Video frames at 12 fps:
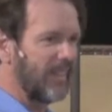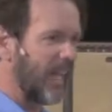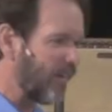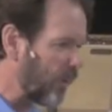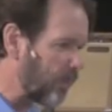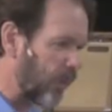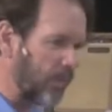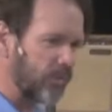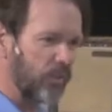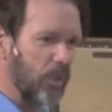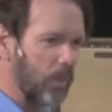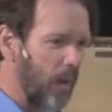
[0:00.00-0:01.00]
Every
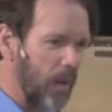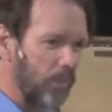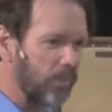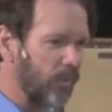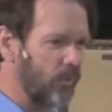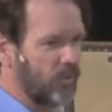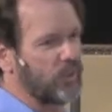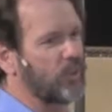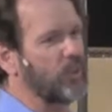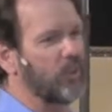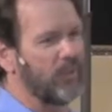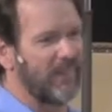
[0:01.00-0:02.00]
promise in the Bible belongs to
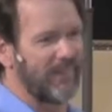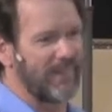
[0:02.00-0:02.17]
you.